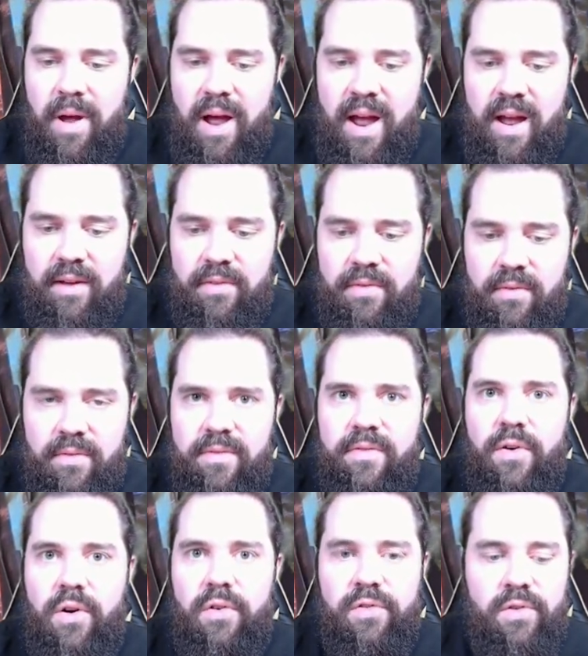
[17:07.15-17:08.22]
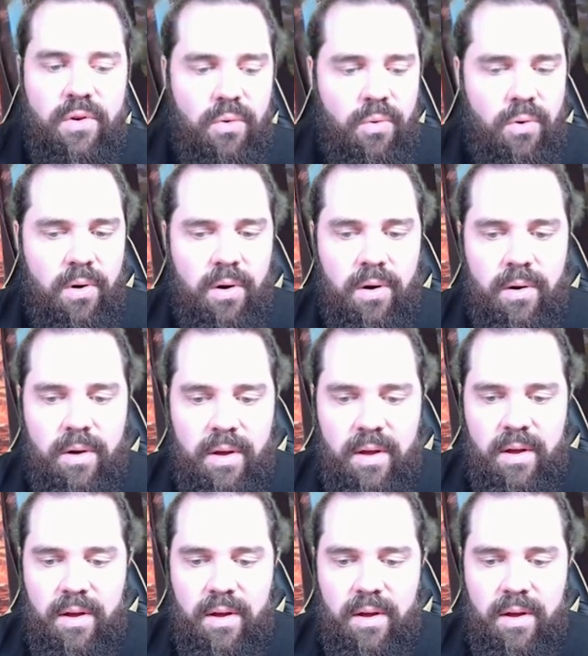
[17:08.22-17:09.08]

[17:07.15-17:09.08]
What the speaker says: box, first core.